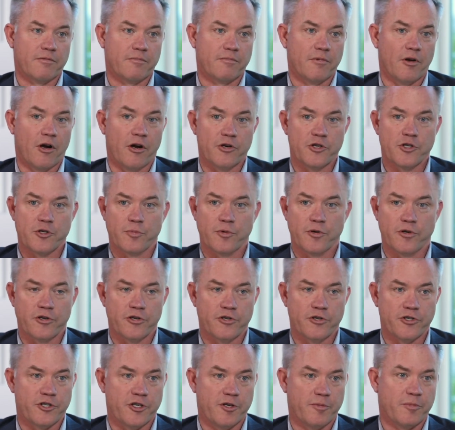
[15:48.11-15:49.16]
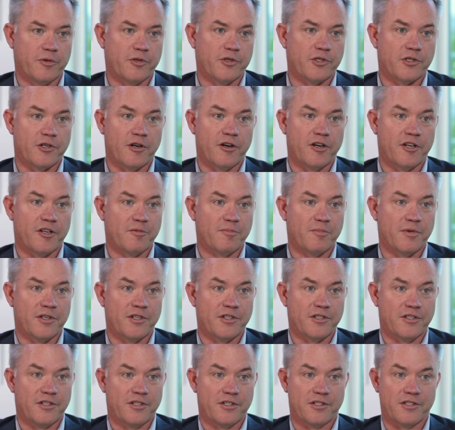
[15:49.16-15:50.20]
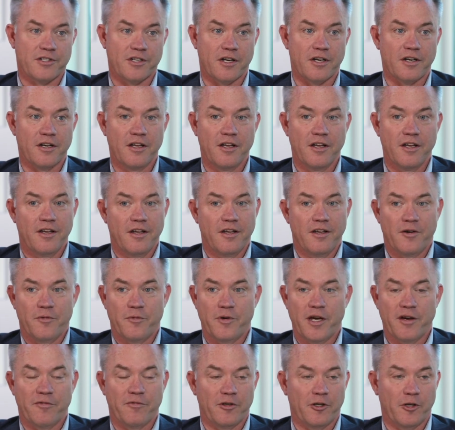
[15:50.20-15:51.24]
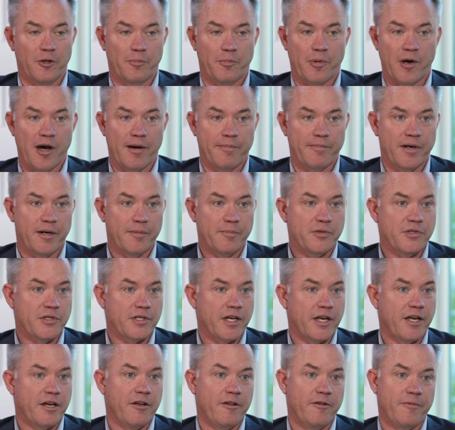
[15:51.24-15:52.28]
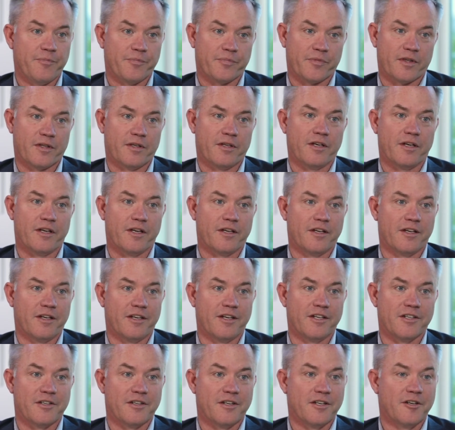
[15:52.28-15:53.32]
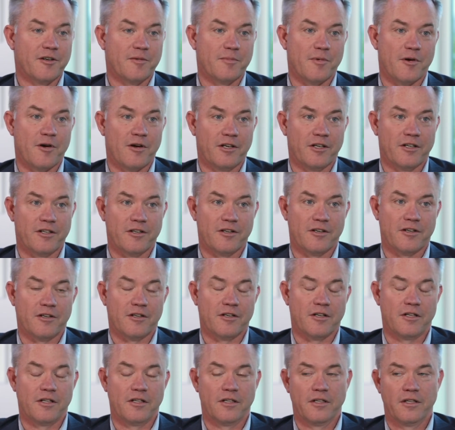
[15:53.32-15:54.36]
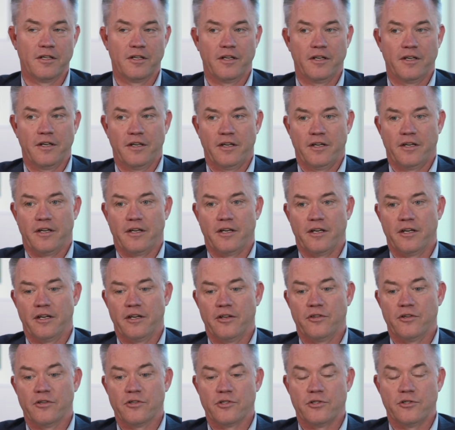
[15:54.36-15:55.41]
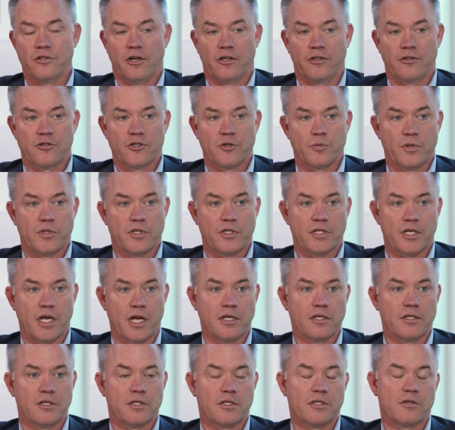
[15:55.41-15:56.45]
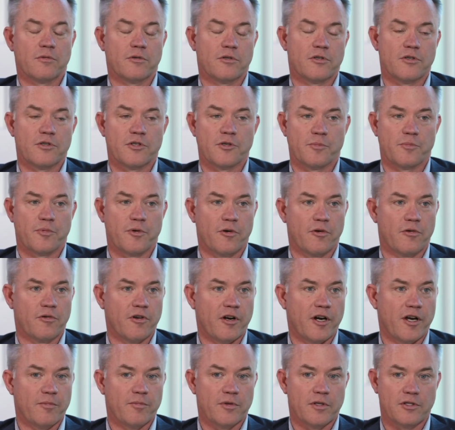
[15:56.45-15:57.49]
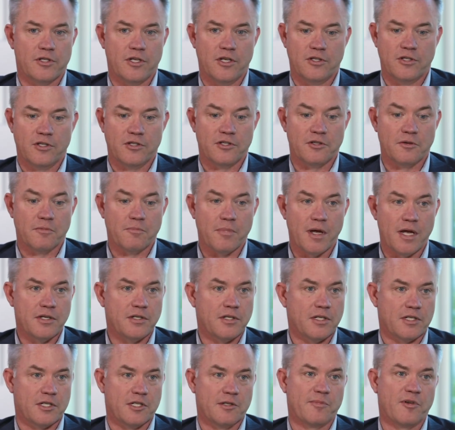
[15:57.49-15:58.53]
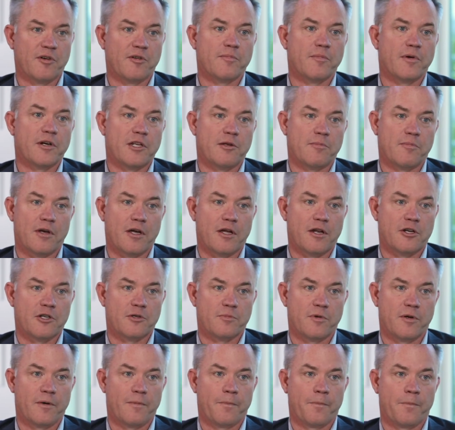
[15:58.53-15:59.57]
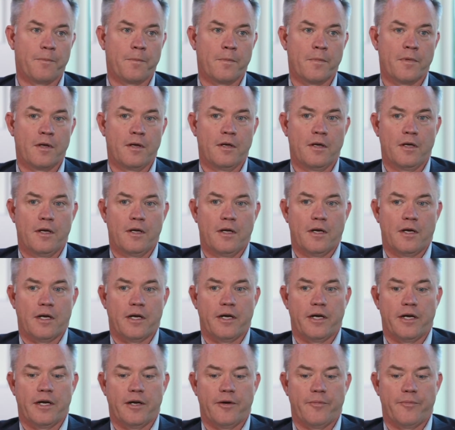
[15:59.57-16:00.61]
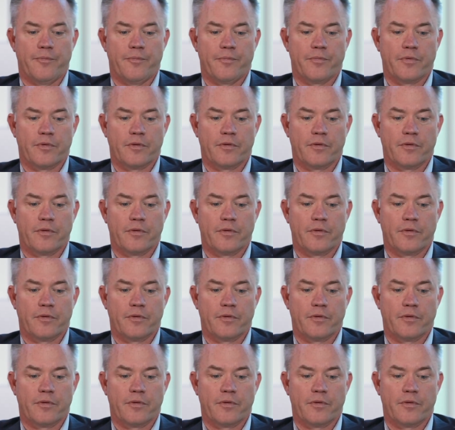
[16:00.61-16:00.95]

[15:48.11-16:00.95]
entrepreneurship and starting a business, and we have a little pop-up sale in a mall in the hall. There's Dollars with Cents, which is a program that teaches the basics about money management. I'm